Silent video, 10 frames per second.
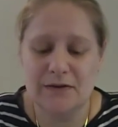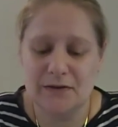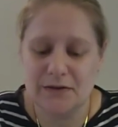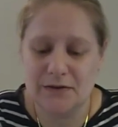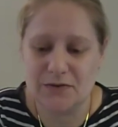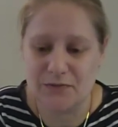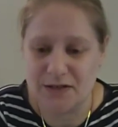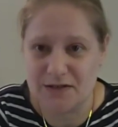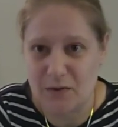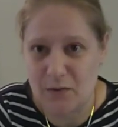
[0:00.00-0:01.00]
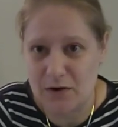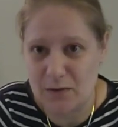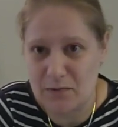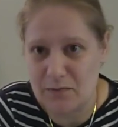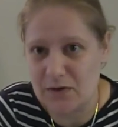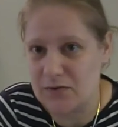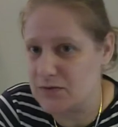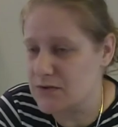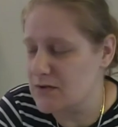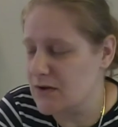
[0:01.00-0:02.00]
To finish that one up,
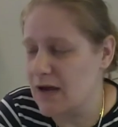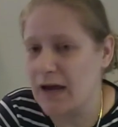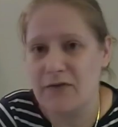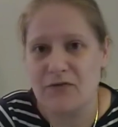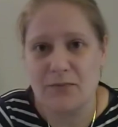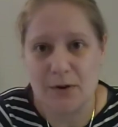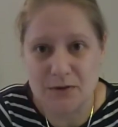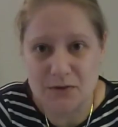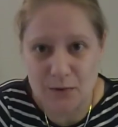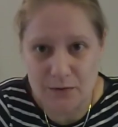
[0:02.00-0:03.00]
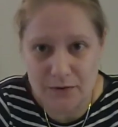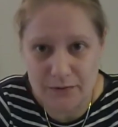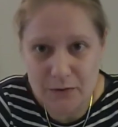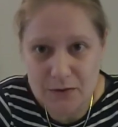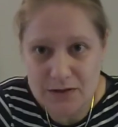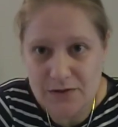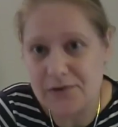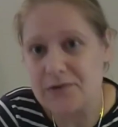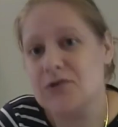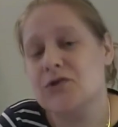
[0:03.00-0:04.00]
because I've promised one of the viewers
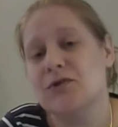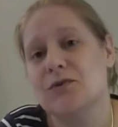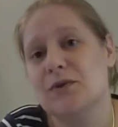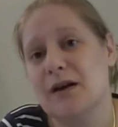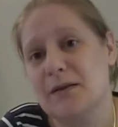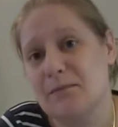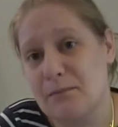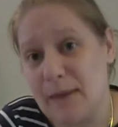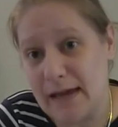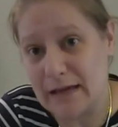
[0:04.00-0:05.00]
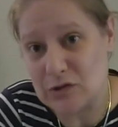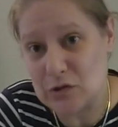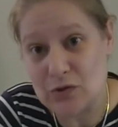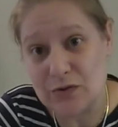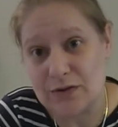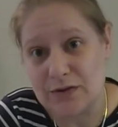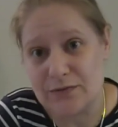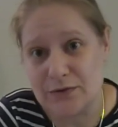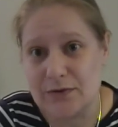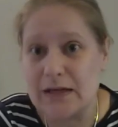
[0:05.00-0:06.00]
here to make a tutorial
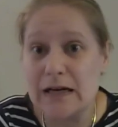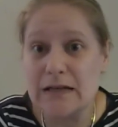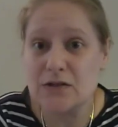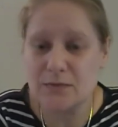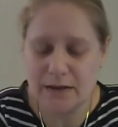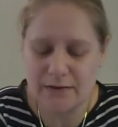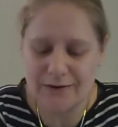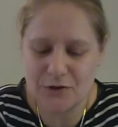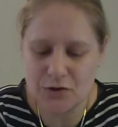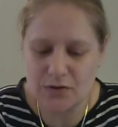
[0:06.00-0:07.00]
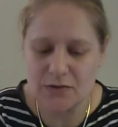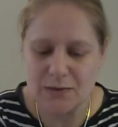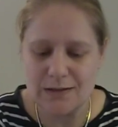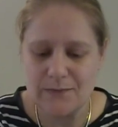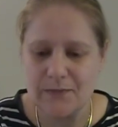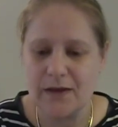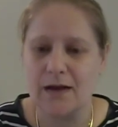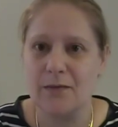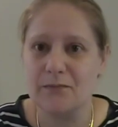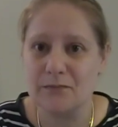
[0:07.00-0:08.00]
for you guys to make the Varishawl as well.
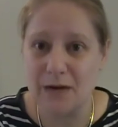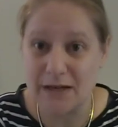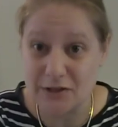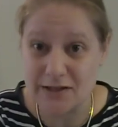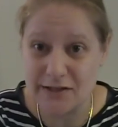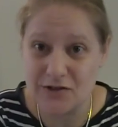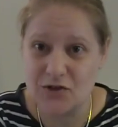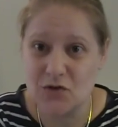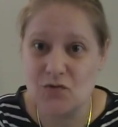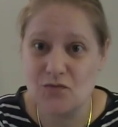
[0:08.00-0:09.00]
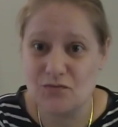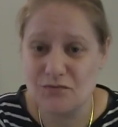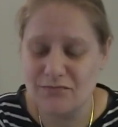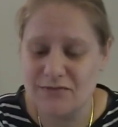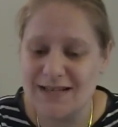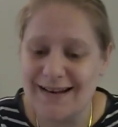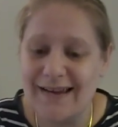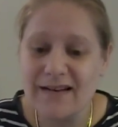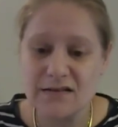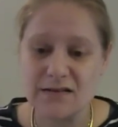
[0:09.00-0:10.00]
I just need to
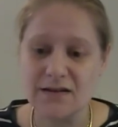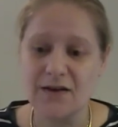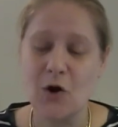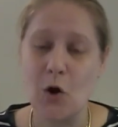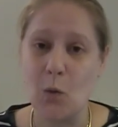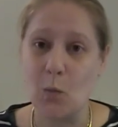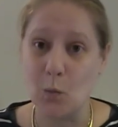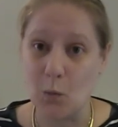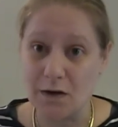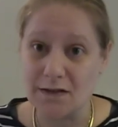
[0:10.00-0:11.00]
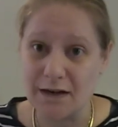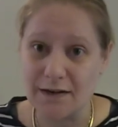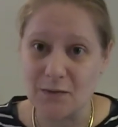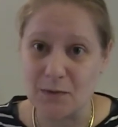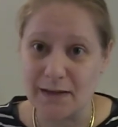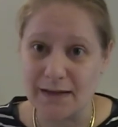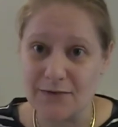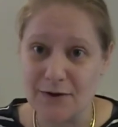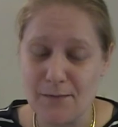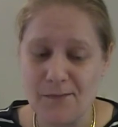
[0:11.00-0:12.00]
select what yarn I will make it
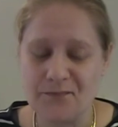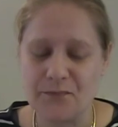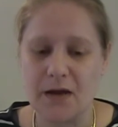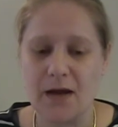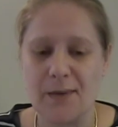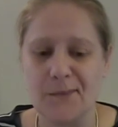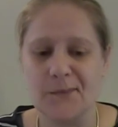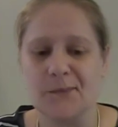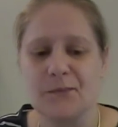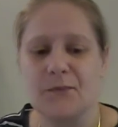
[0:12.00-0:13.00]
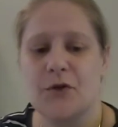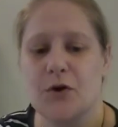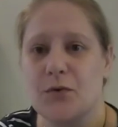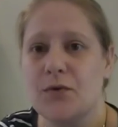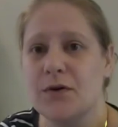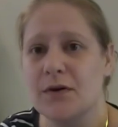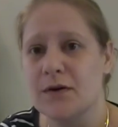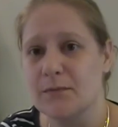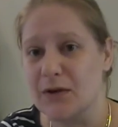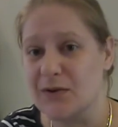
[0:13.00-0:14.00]
from. Though,
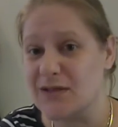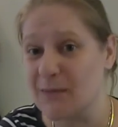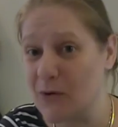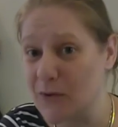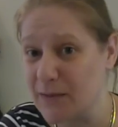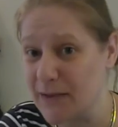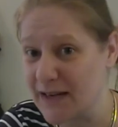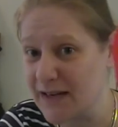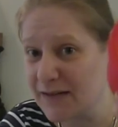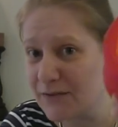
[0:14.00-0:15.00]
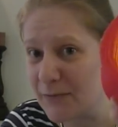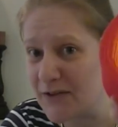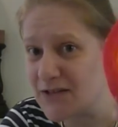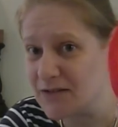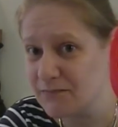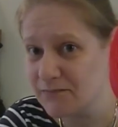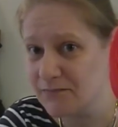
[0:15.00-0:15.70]
because I'm already making it from this